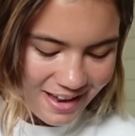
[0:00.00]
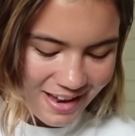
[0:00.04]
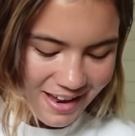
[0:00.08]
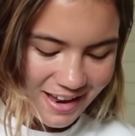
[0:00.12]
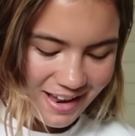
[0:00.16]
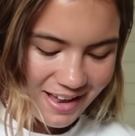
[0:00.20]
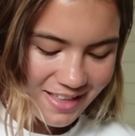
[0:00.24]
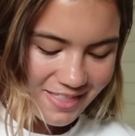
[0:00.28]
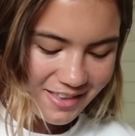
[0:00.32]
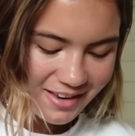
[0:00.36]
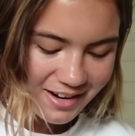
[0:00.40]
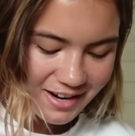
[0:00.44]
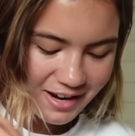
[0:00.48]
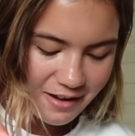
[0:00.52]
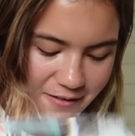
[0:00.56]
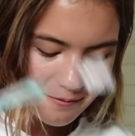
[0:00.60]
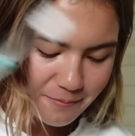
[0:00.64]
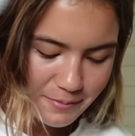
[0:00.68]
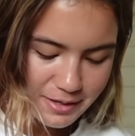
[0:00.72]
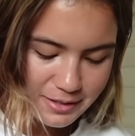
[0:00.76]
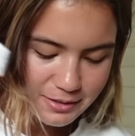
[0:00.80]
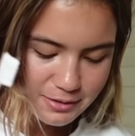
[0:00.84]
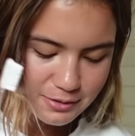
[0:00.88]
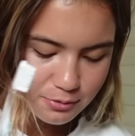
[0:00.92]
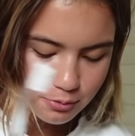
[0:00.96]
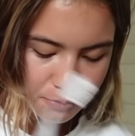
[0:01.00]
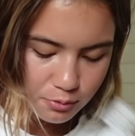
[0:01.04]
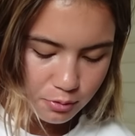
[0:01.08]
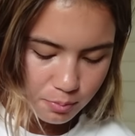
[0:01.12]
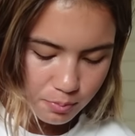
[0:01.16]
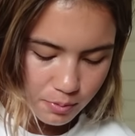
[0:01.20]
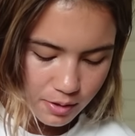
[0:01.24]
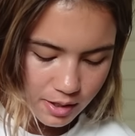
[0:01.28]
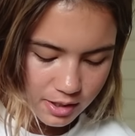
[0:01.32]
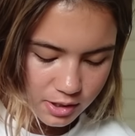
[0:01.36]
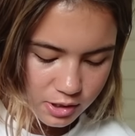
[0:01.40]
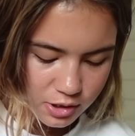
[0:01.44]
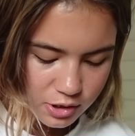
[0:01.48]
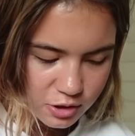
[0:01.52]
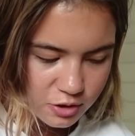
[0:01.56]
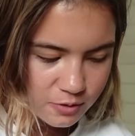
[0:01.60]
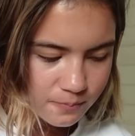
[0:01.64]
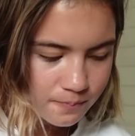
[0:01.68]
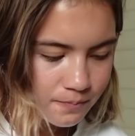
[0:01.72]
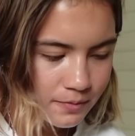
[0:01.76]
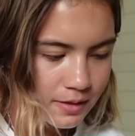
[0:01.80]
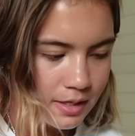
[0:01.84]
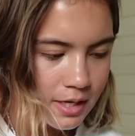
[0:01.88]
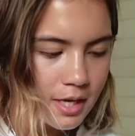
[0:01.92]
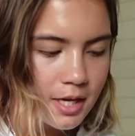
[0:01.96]
And then I have my toothbrush,
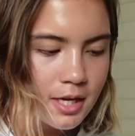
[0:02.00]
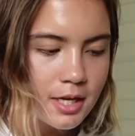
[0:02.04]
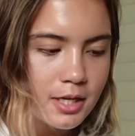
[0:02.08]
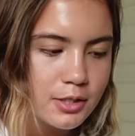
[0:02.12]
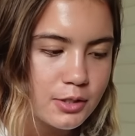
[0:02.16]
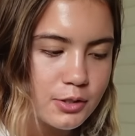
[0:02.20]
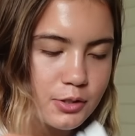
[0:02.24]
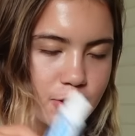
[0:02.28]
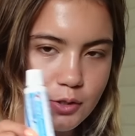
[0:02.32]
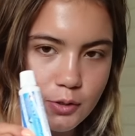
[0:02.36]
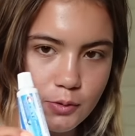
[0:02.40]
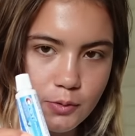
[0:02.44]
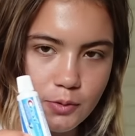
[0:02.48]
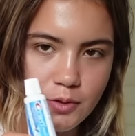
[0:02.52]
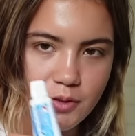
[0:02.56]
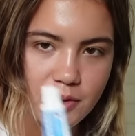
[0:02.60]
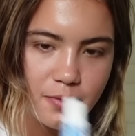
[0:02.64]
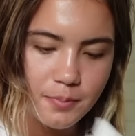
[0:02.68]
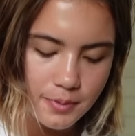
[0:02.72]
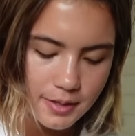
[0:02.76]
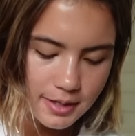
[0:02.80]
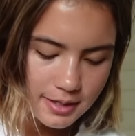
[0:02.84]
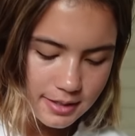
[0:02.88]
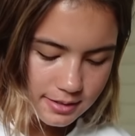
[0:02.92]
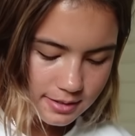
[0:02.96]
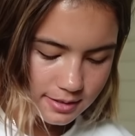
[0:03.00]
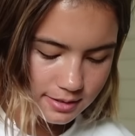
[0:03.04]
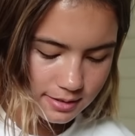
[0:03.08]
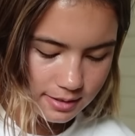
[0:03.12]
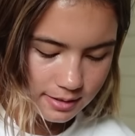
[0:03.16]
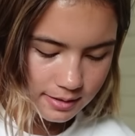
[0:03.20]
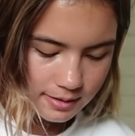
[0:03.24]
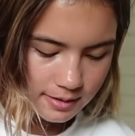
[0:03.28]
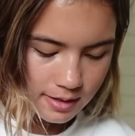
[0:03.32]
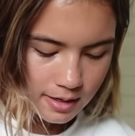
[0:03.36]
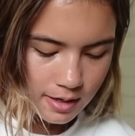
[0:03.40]
toothpaste.